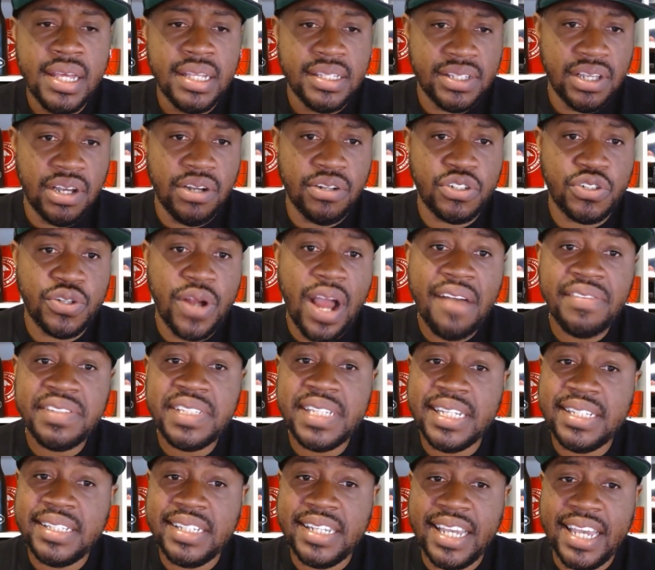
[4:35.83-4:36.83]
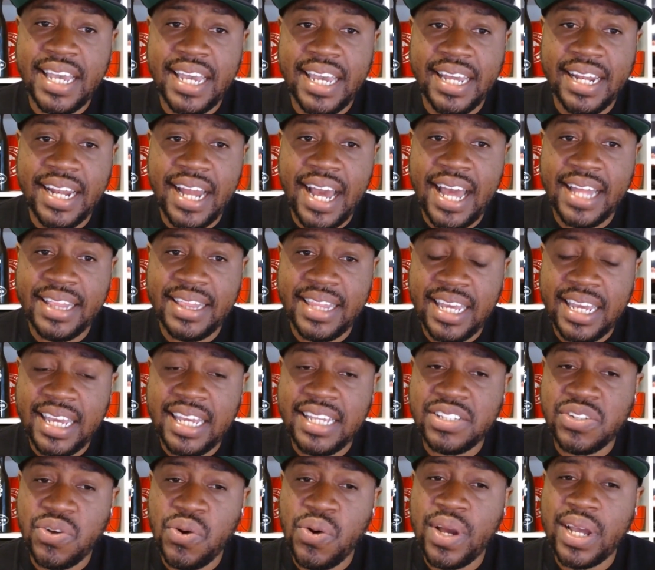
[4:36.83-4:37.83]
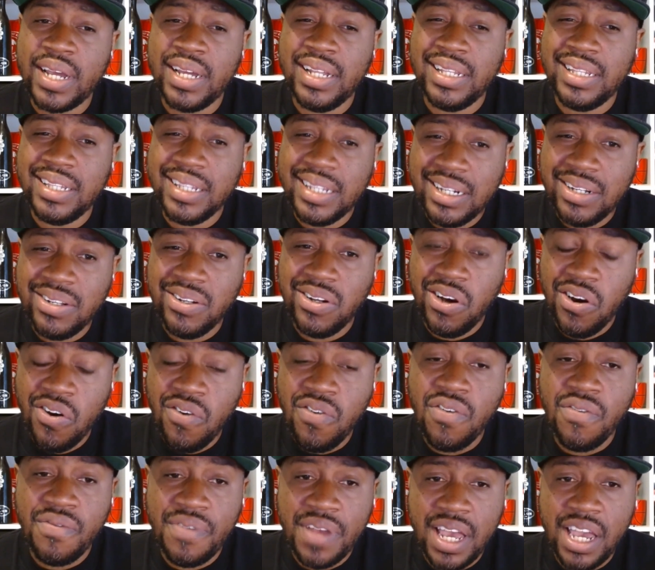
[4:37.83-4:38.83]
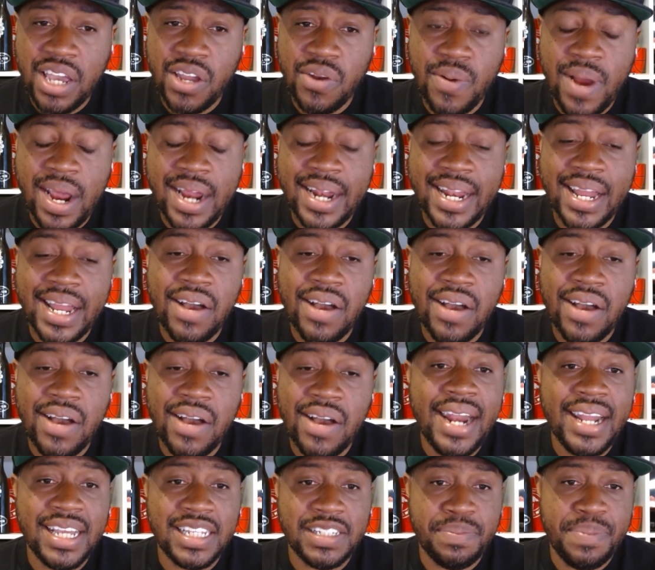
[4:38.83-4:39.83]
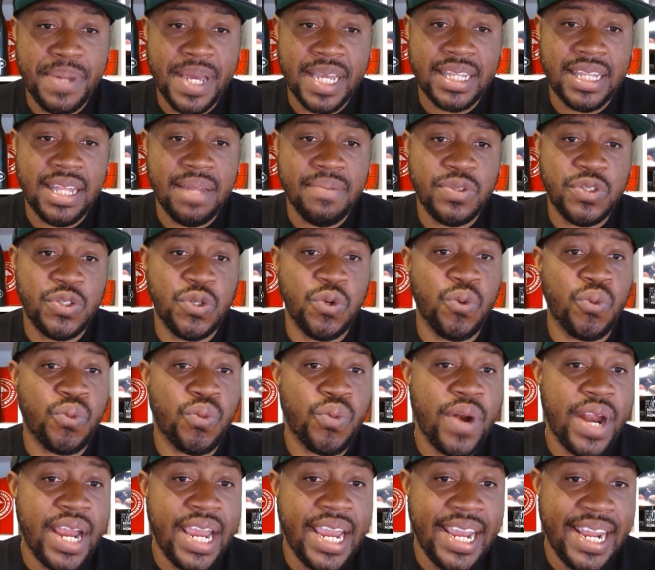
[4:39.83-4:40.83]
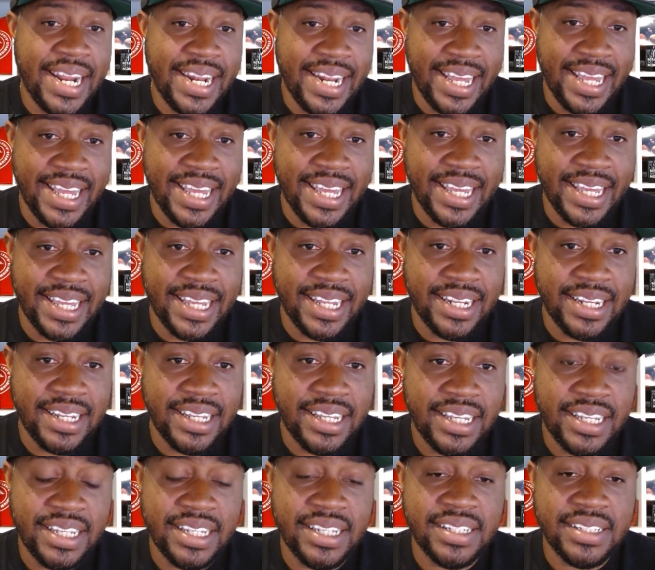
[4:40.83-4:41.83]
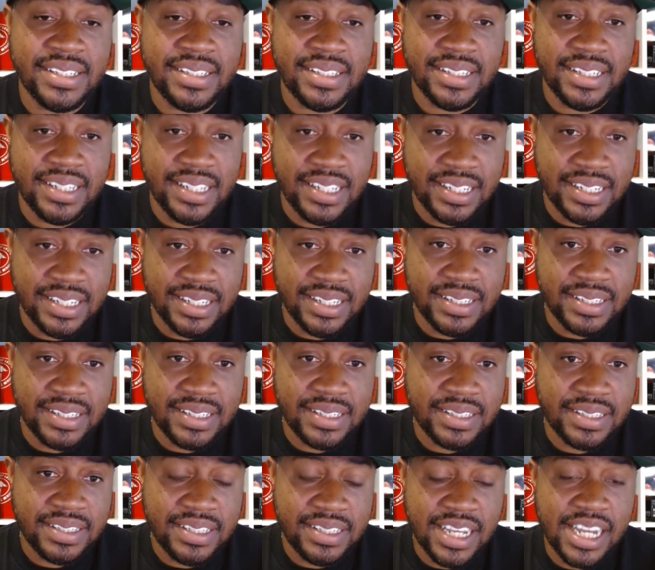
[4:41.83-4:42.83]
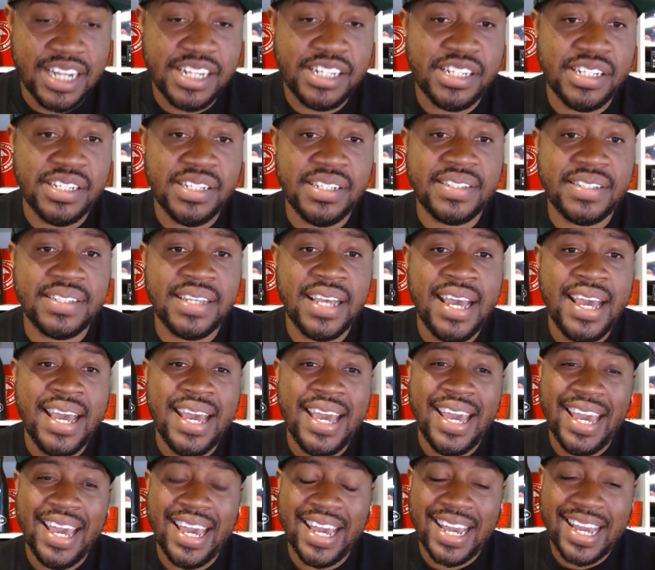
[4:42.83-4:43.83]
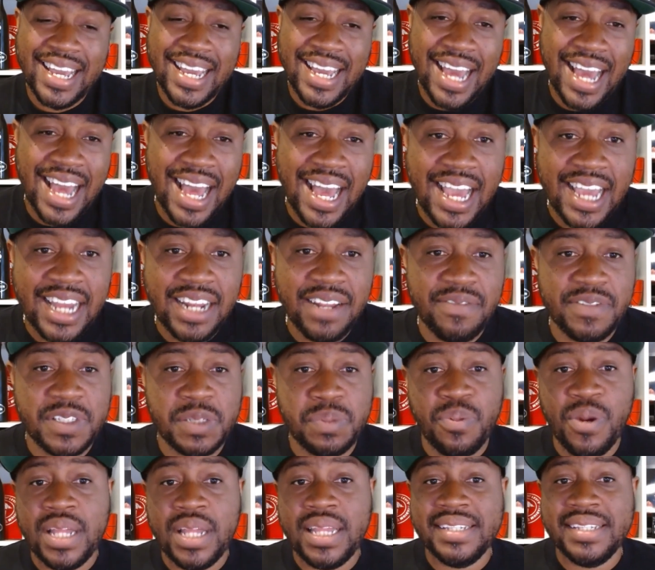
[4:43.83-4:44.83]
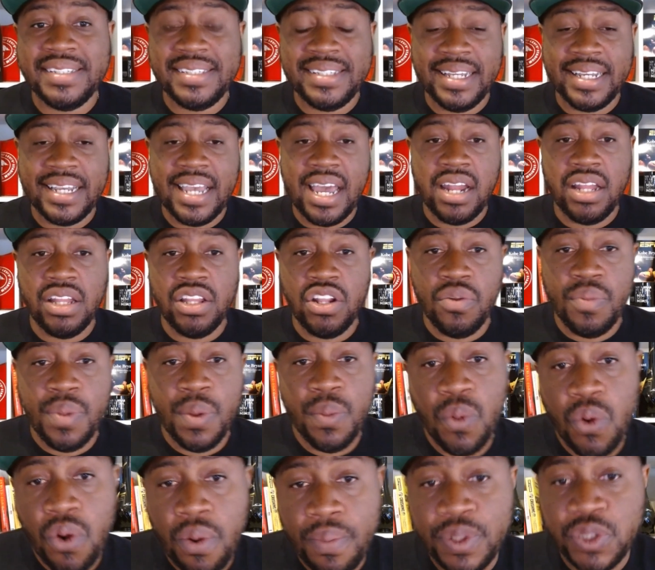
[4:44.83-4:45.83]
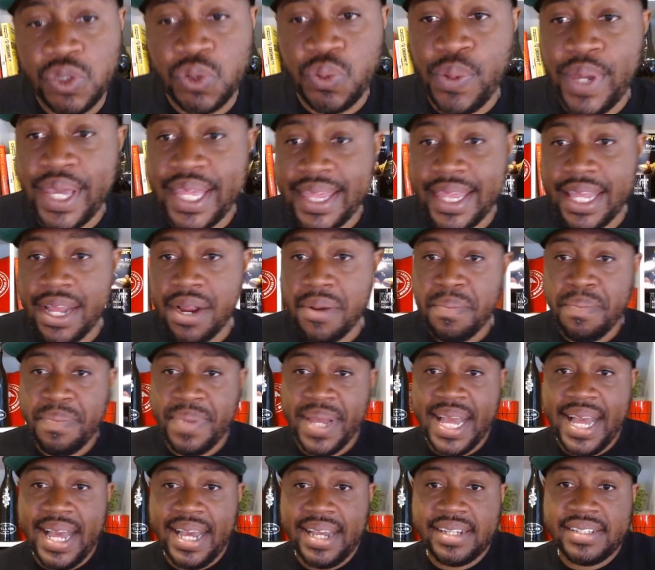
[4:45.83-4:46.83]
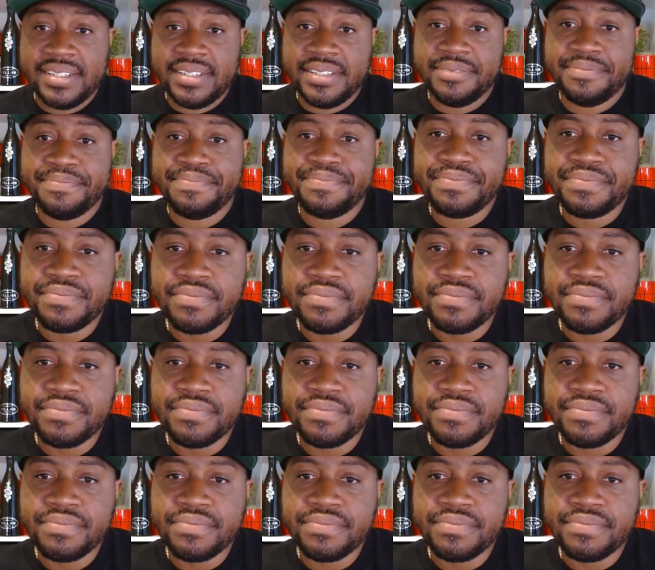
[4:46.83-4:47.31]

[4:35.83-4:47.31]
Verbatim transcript: So Travis Etienne, I think he's going a little overvalued right now. I'd expect them to rein in his his touches and kind of spread this thing out a little bit more between their backs.